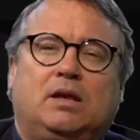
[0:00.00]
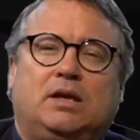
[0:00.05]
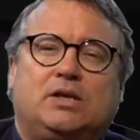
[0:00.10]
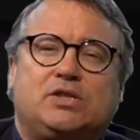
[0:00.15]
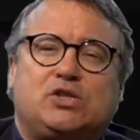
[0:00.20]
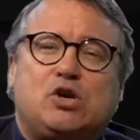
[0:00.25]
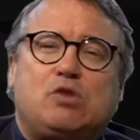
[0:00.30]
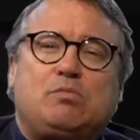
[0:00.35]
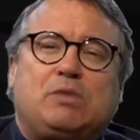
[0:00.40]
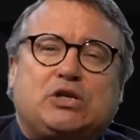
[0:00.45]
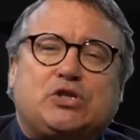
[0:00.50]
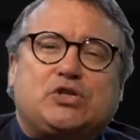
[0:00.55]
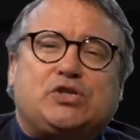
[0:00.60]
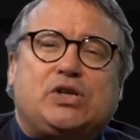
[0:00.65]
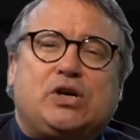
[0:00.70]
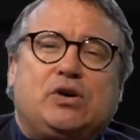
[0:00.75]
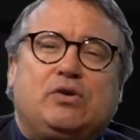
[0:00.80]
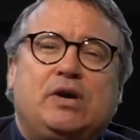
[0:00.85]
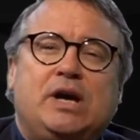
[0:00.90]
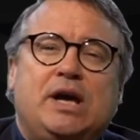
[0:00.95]
So much
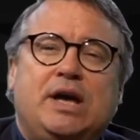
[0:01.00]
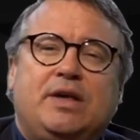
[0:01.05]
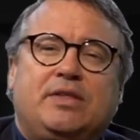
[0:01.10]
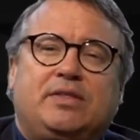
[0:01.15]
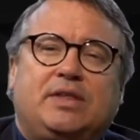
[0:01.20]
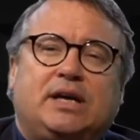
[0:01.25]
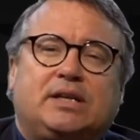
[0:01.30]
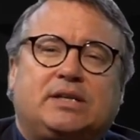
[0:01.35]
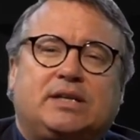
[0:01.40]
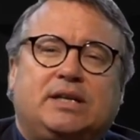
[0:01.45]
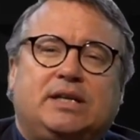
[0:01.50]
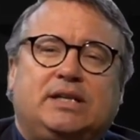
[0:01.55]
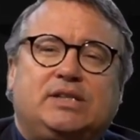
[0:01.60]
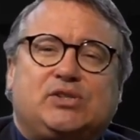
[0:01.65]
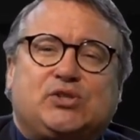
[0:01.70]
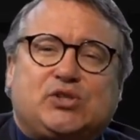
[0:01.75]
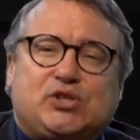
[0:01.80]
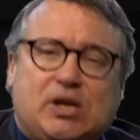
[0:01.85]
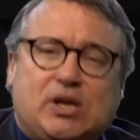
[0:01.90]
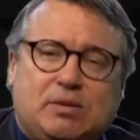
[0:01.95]
so that in
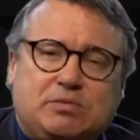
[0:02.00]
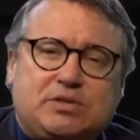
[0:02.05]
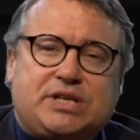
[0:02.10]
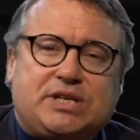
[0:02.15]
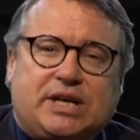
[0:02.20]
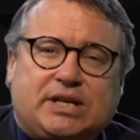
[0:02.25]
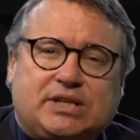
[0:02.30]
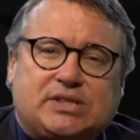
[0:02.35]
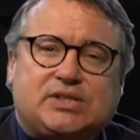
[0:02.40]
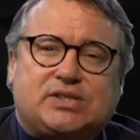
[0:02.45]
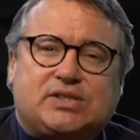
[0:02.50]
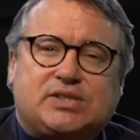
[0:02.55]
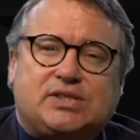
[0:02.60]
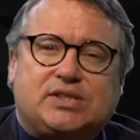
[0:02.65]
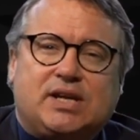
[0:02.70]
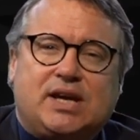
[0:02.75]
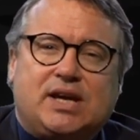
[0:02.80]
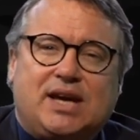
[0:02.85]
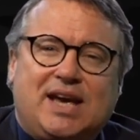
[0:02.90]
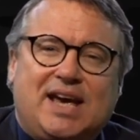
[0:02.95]
some
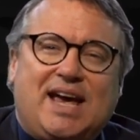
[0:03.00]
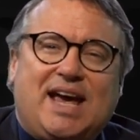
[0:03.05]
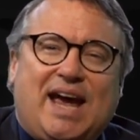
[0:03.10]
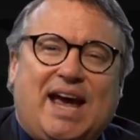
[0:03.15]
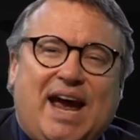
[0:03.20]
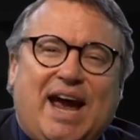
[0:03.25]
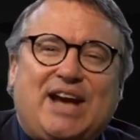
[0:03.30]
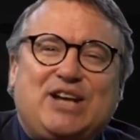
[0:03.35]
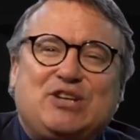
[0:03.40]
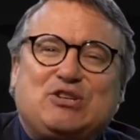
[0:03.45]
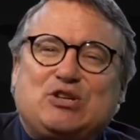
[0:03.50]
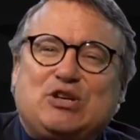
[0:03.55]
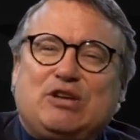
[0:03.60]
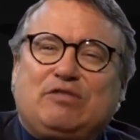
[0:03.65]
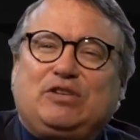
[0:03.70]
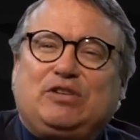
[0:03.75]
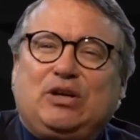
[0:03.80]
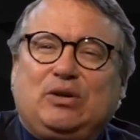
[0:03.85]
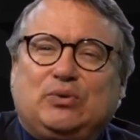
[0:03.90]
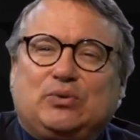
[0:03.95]
texts, angel
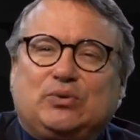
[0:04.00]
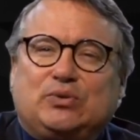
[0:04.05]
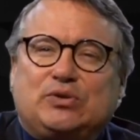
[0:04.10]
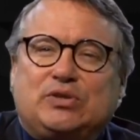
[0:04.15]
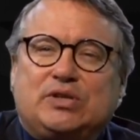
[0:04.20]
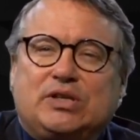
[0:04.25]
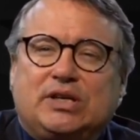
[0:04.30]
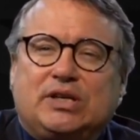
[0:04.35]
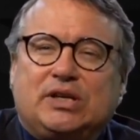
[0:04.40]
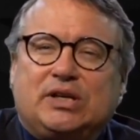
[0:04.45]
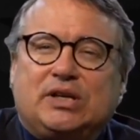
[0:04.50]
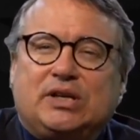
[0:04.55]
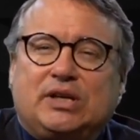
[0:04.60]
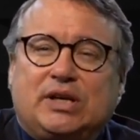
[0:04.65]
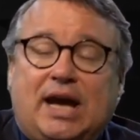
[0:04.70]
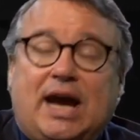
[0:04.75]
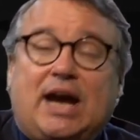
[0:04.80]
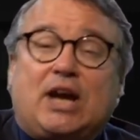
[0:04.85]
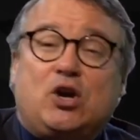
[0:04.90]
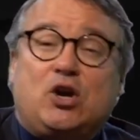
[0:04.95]
of the Lord
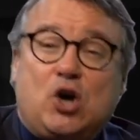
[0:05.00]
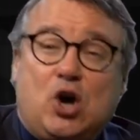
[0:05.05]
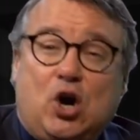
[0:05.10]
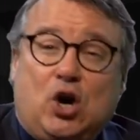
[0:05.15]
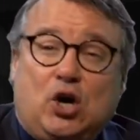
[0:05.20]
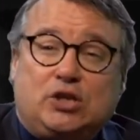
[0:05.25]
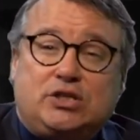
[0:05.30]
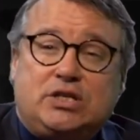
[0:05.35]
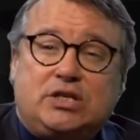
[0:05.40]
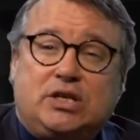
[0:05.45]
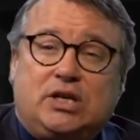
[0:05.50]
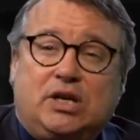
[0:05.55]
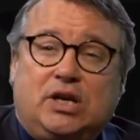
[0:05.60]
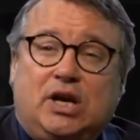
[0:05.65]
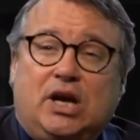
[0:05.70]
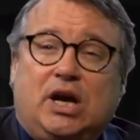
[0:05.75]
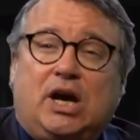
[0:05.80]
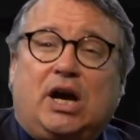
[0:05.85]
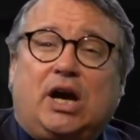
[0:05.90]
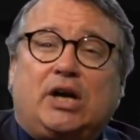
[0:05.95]
and God
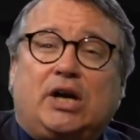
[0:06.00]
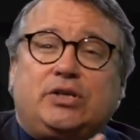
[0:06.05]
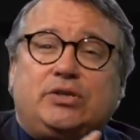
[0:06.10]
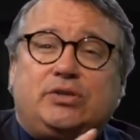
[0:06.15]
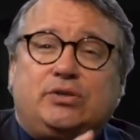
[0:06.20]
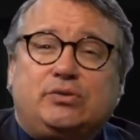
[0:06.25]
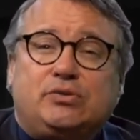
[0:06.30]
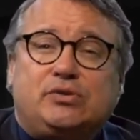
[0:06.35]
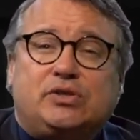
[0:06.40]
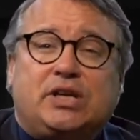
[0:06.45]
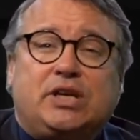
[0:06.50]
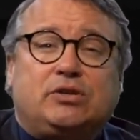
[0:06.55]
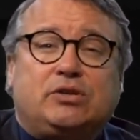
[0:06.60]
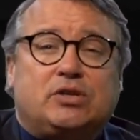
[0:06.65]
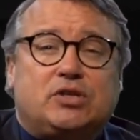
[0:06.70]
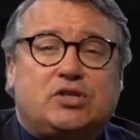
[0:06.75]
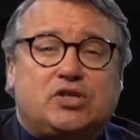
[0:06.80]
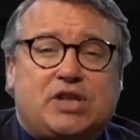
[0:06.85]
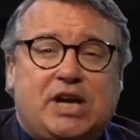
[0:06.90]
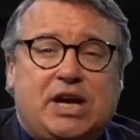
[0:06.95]
are used
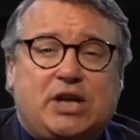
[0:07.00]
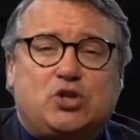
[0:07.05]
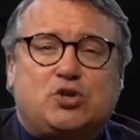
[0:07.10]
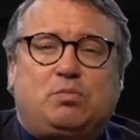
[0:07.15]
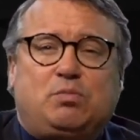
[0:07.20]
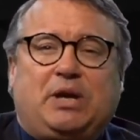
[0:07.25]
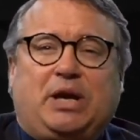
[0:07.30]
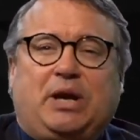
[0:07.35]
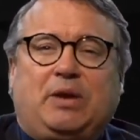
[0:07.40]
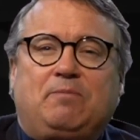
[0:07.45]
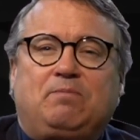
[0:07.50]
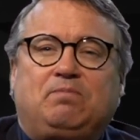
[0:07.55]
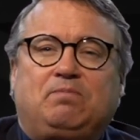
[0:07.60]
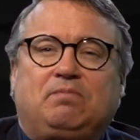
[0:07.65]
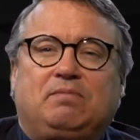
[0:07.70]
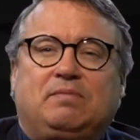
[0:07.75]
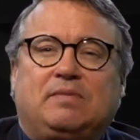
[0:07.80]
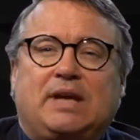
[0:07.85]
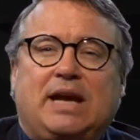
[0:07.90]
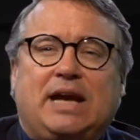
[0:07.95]
interchangeably,
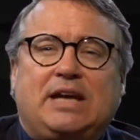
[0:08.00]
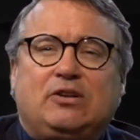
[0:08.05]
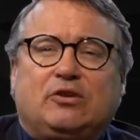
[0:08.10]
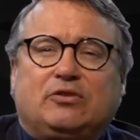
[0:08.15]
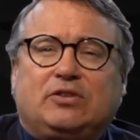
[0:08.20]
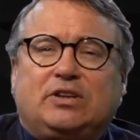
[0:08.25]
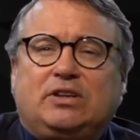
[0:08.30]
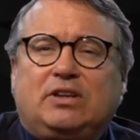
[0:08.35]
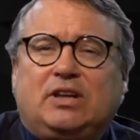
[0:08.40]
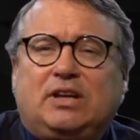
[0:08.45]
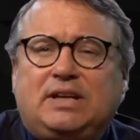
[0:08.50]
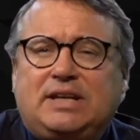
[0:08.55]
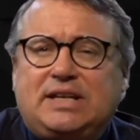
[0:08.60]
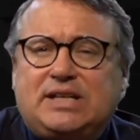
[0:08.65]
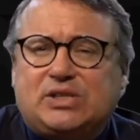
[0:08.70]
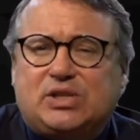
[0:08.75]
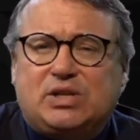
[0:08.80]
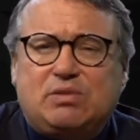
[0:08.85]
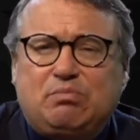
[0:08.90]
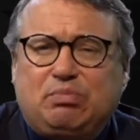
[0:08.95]
and not in the
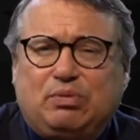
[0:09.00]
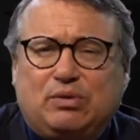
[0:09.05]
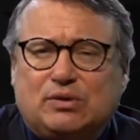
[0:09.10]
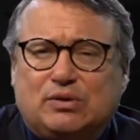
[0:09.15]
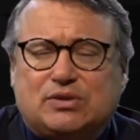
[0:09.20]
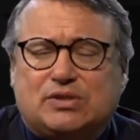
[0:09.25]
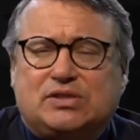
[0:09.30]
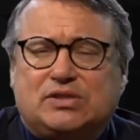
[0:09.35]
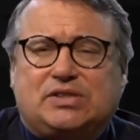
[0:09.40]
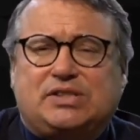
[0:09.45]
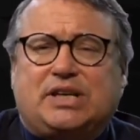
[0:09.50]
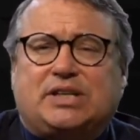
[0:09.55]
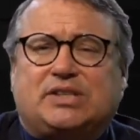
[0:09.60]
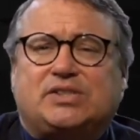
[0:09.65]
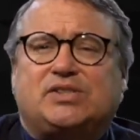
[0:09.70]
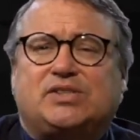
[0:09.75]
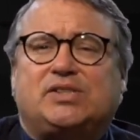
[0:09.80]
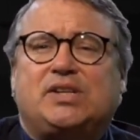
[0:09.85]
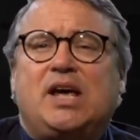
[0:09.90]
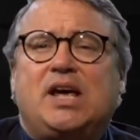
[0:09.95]
least important
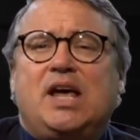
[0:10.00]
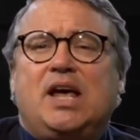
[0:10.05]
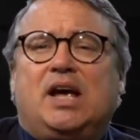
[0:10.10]
texts.